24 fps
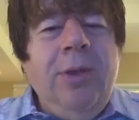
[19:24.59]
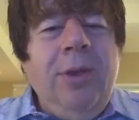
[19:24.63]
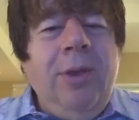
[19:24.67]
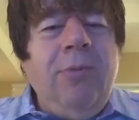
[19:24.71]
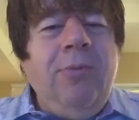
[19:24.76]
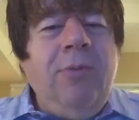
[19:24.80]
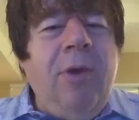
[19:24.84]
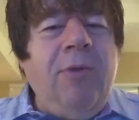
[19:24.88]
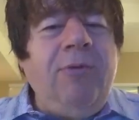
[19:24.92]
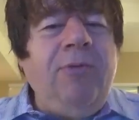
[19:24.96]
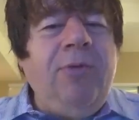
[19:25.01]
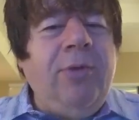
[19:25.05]

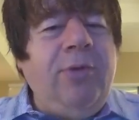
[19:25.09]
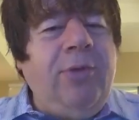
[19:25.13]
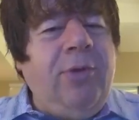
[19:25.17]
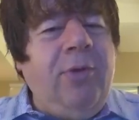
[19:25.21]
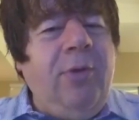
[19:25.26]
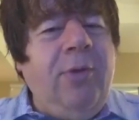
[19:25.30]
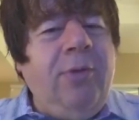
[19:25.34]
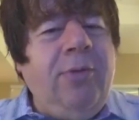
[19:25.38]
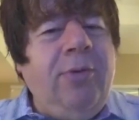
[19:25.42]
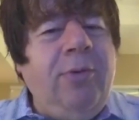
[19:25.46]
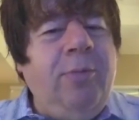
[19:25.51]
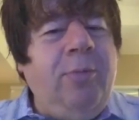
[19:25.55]
in reference
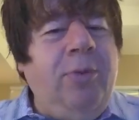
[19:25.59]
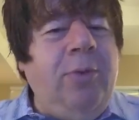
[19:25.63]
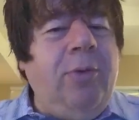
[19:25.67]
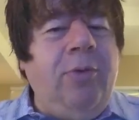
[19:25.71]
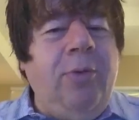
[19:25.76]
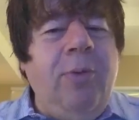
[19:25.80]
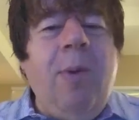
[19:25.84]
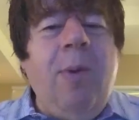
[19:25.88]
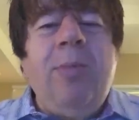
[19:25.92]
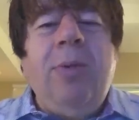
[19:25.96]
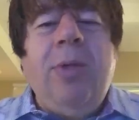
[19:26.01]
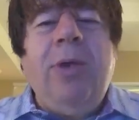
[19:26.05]
to
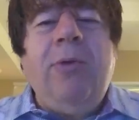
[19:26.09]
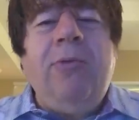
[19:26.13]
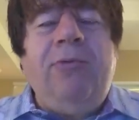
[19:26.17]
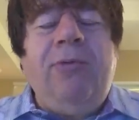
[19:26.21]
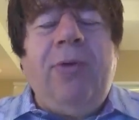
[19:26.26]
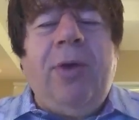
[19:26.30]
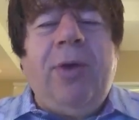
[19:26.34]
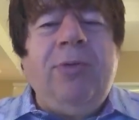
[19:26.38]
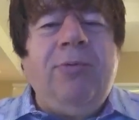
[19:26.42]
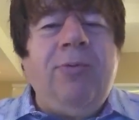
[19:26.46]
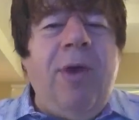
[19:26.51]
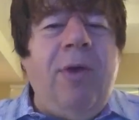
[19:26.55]
presumably a
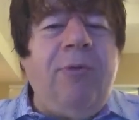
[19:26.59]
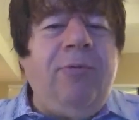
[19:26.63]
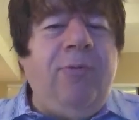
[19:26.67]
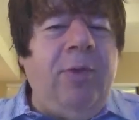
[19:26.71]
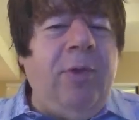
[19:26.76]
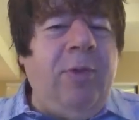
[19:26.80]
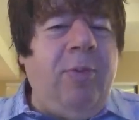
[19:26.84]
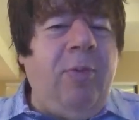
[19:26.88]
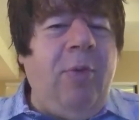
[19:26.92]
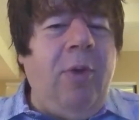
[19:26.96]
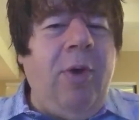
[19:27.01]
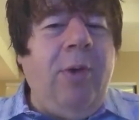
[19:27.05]
fixed
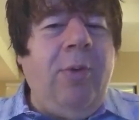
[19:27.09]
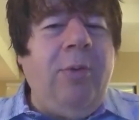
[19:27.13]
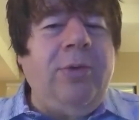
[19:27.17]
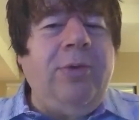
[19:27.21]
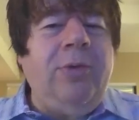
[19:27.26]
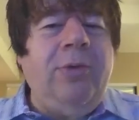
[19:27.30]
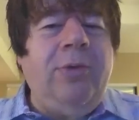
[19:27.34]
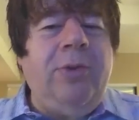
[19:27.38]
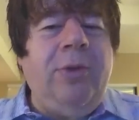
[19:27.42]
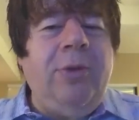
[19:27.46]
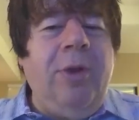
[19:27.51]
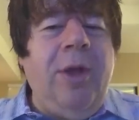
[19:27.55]
reference point,
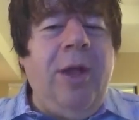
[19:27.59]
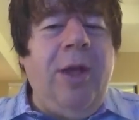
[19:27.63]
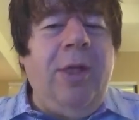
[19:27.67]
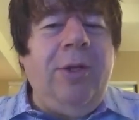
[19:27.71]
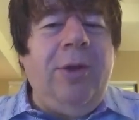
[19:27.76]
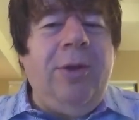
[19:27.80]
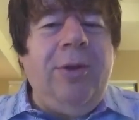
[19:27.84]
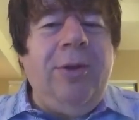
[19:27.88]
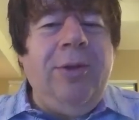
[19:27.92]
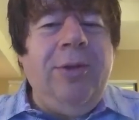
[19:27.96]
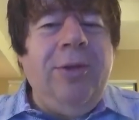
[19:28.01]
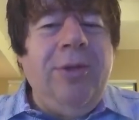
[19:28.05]
which is the
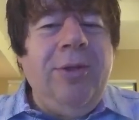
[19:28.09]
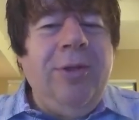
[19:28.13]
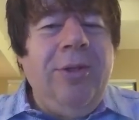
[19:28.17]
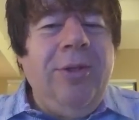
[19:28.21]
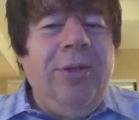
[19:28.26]
dollar.